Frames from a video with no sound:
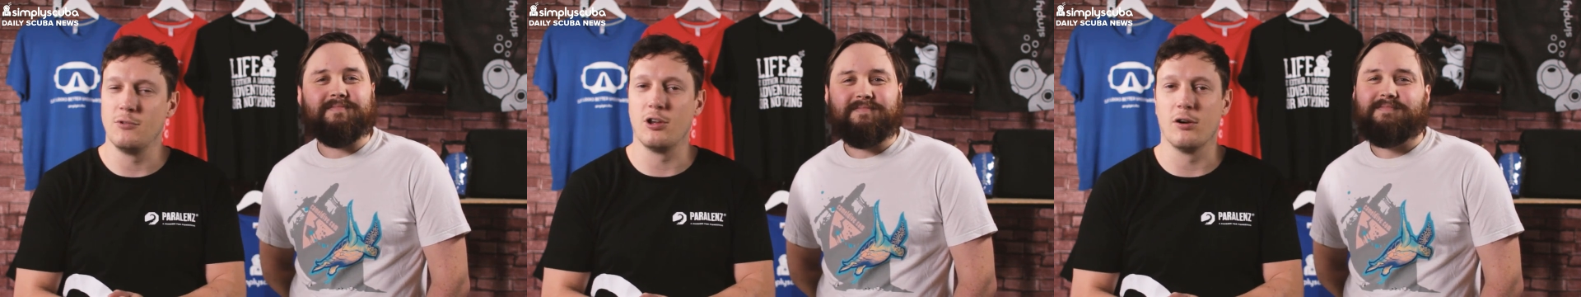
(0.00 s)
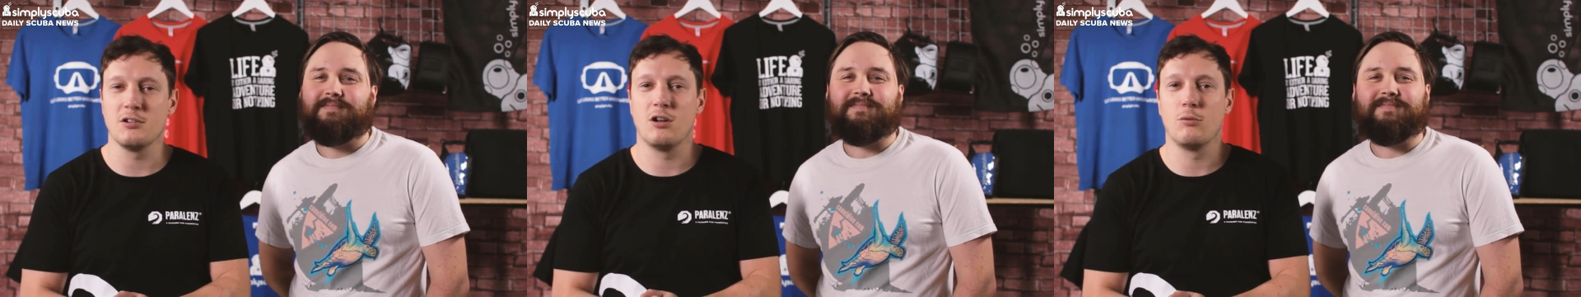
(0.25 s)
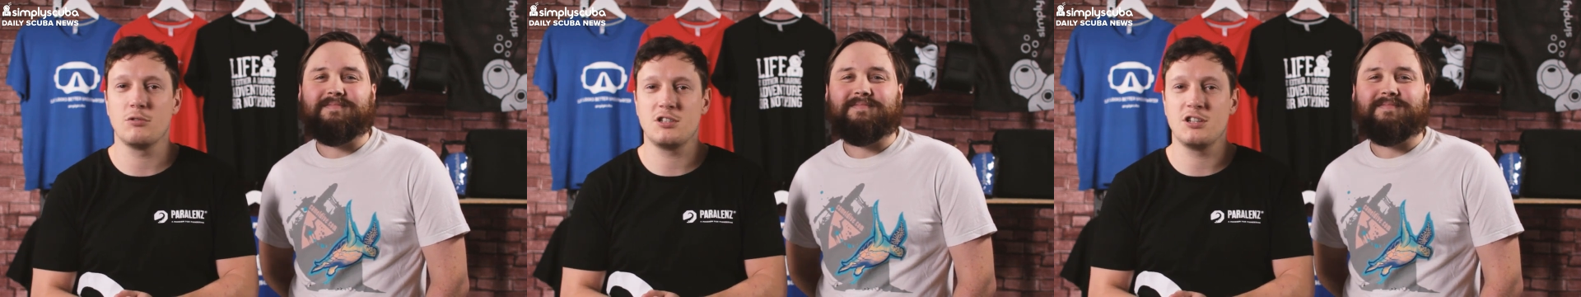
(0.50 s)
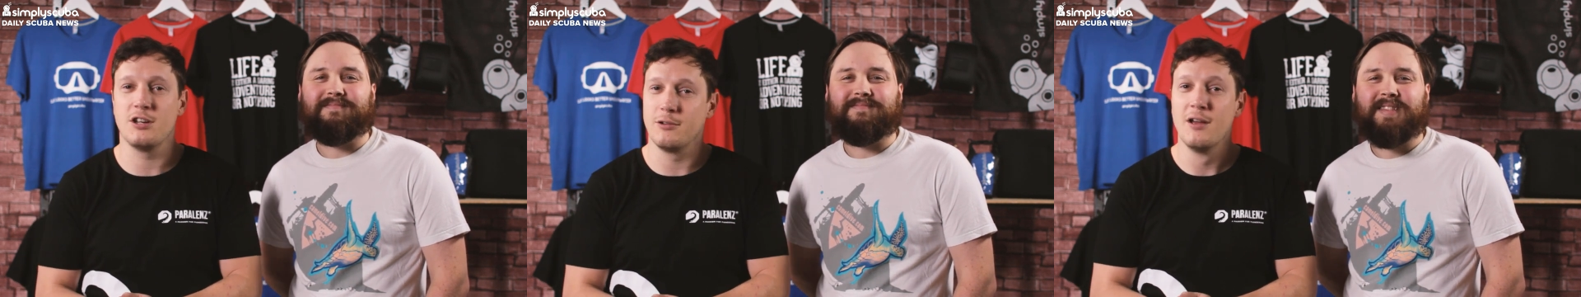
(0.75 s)
Speaker 1: you guys know what
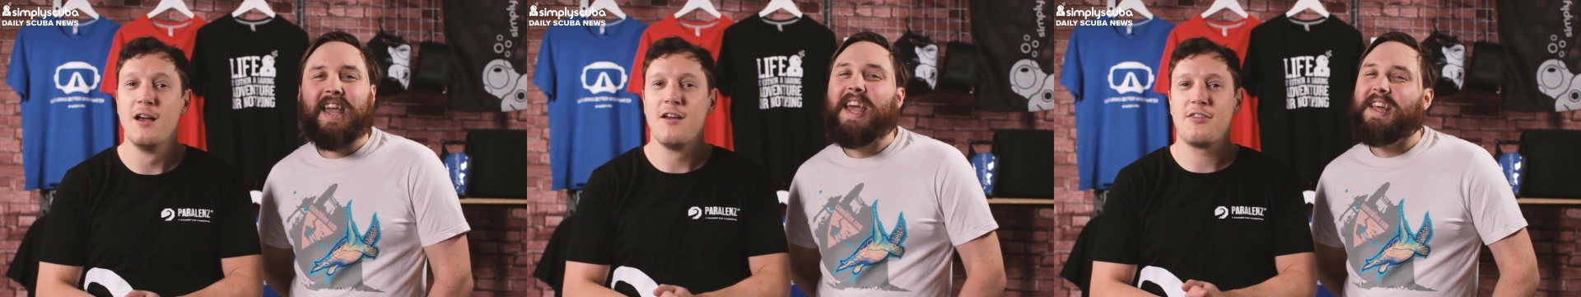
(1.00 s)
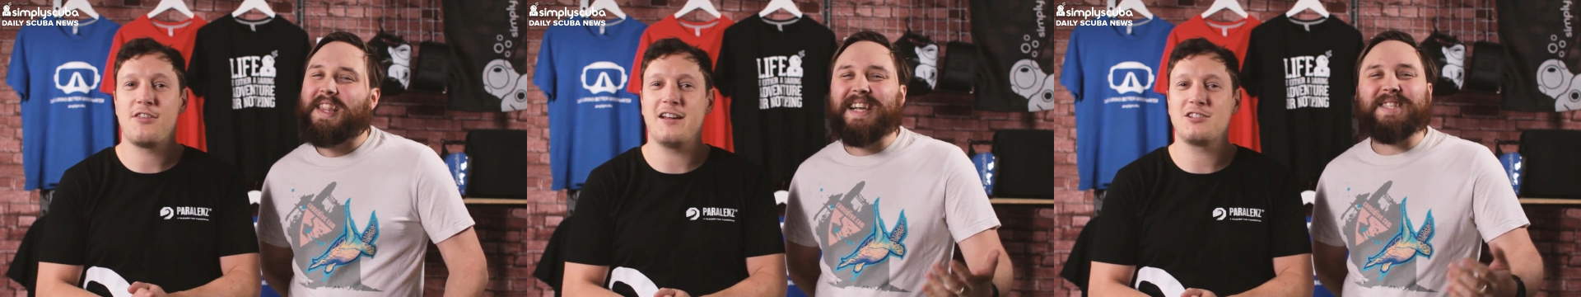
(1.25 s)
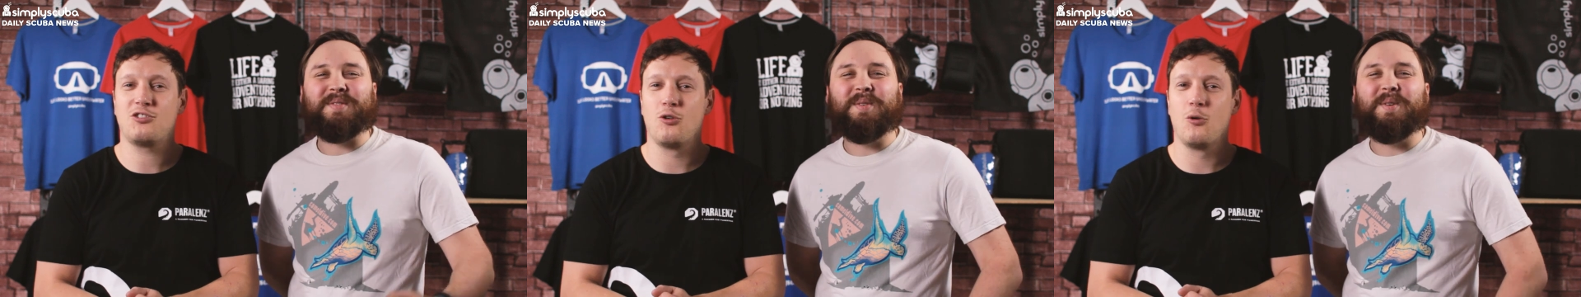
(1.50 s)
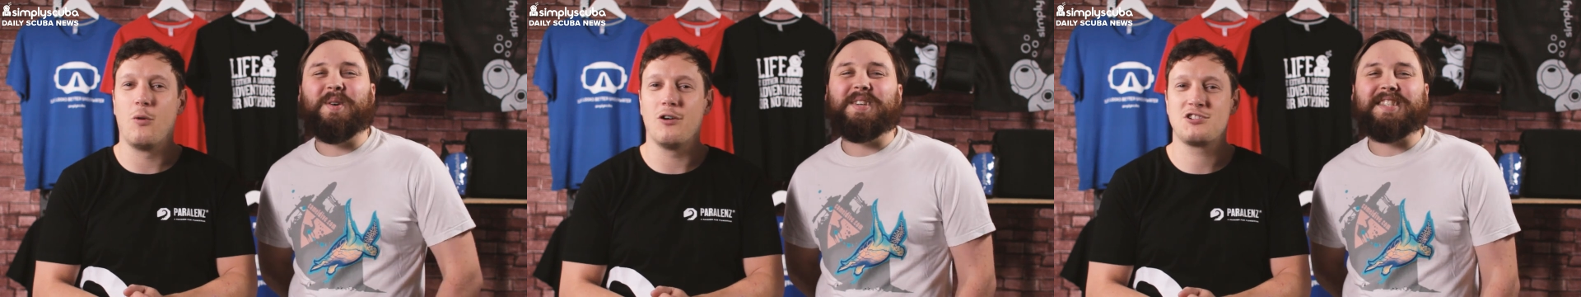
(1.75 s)
to do. Thanks, Thanks
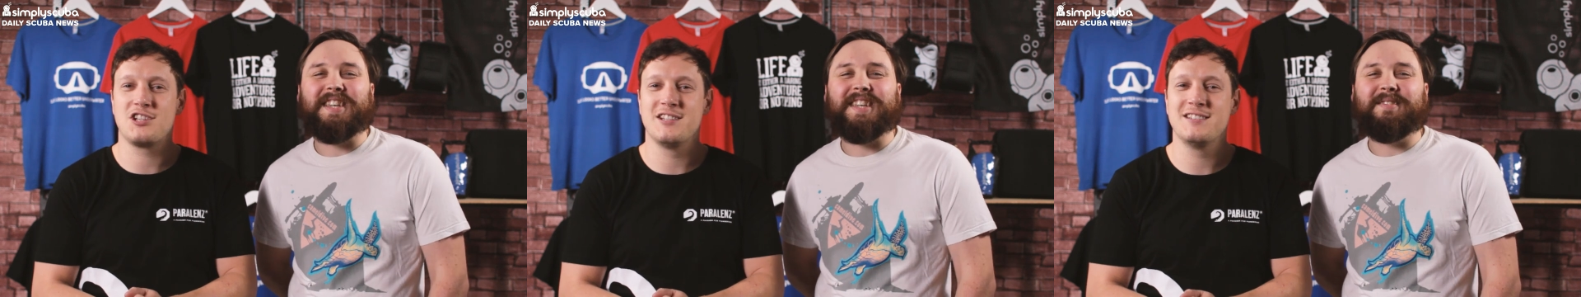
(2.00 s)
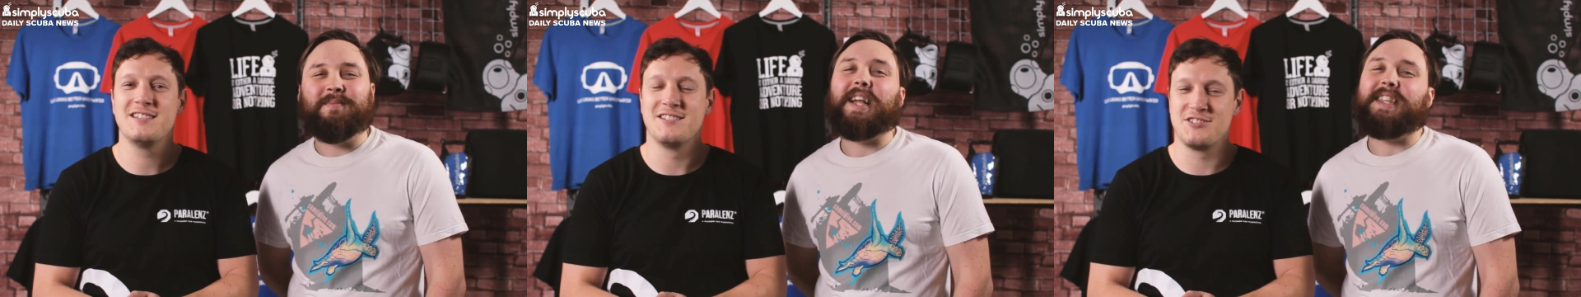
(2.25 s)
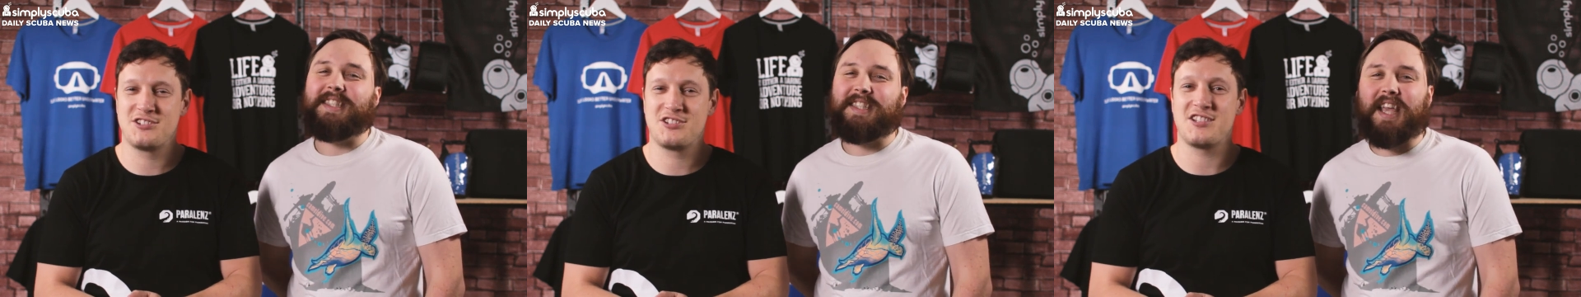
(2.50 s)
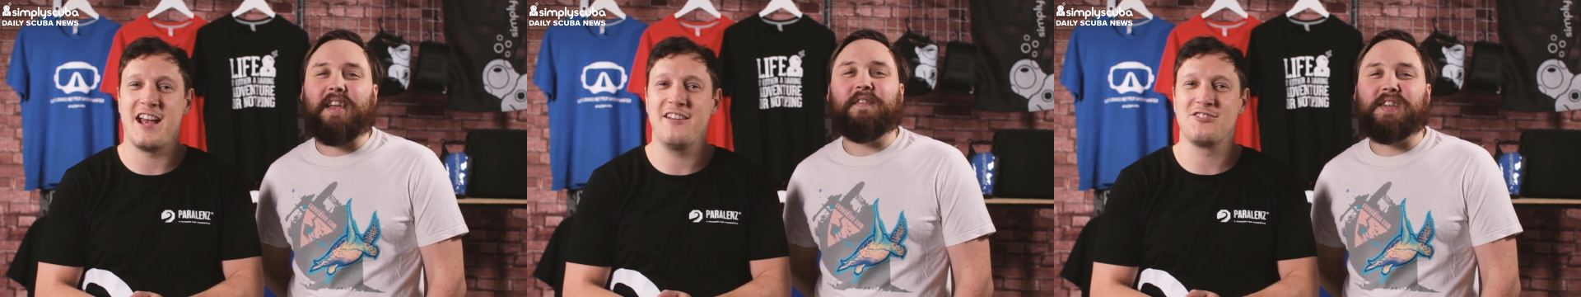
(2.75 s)
for watching and
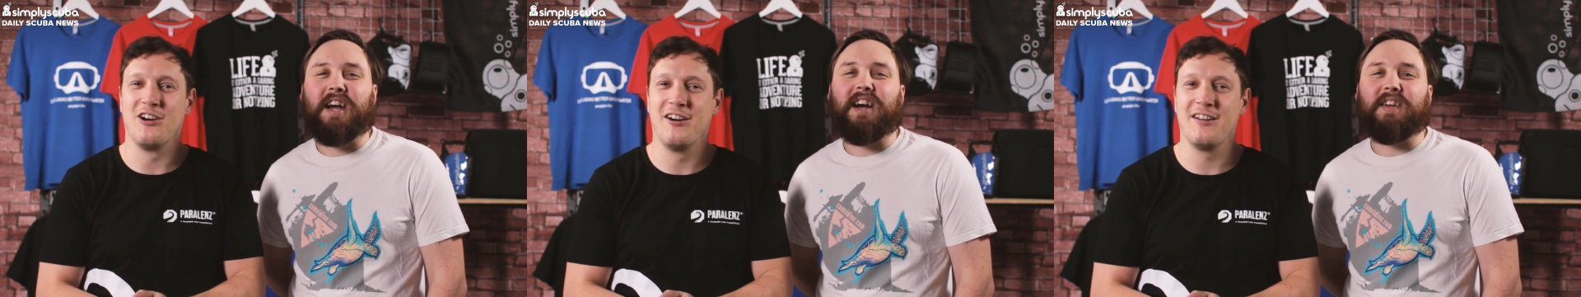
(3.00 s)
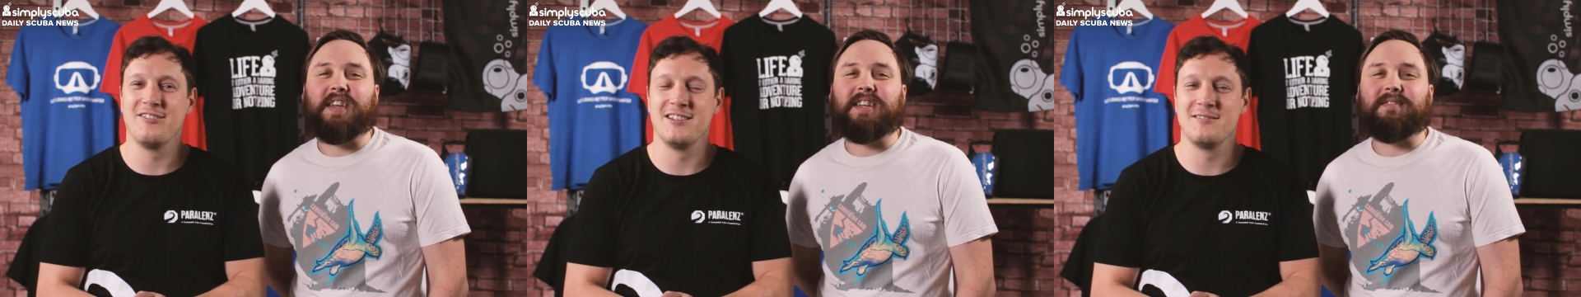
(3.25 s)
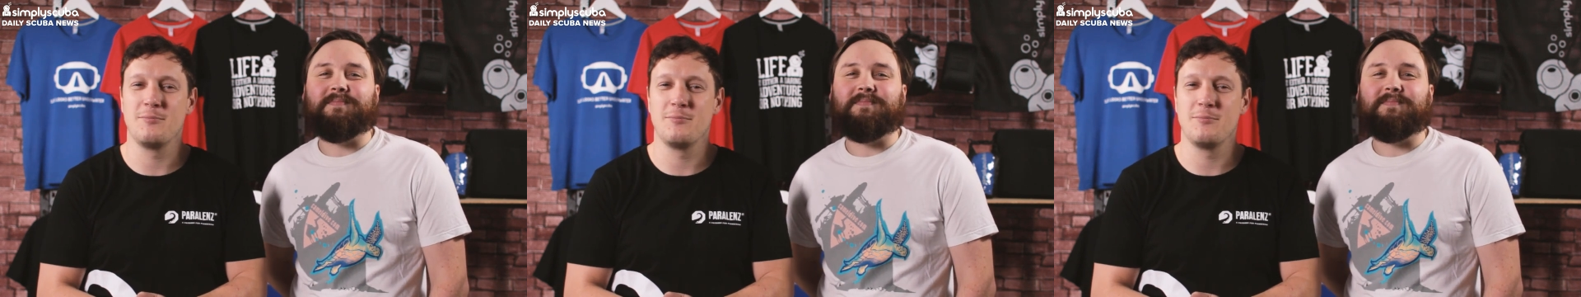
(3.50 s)
safe diving.